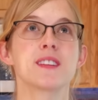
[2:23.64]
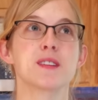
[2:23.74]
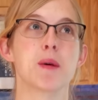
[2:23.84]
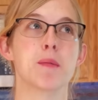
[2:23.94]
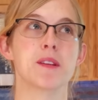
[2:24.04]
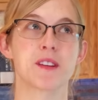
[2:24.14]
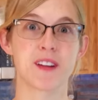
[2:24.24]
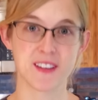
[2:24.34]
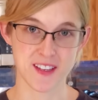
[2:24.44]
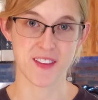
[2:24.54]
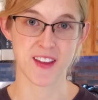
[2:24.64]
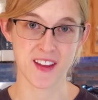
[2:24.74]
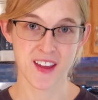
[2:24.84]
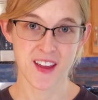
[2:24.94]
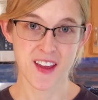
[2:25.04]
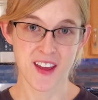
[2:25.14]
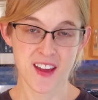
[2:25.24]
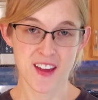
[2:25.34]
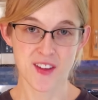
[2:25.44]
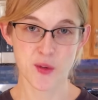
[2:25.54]
these babies are axanthic.
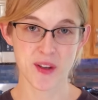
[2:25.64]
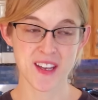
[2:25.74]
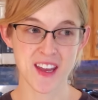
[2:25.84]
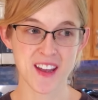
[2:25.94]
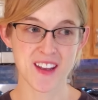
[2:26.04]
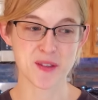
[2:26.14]
Yeah. So we didn't hit any